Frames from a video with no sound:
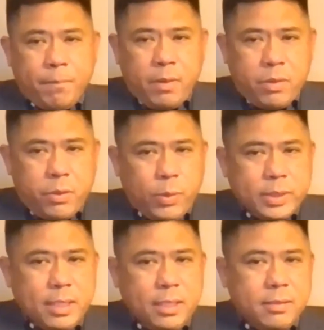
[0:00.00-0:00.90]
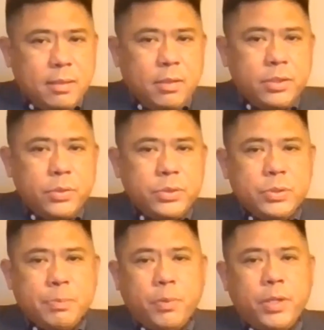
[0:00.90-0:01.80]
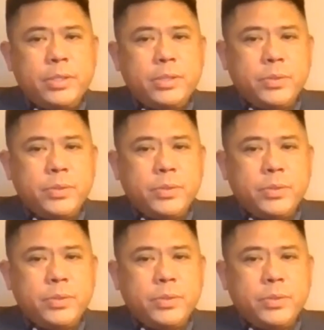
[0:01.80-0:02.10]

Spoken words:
There was a little or no support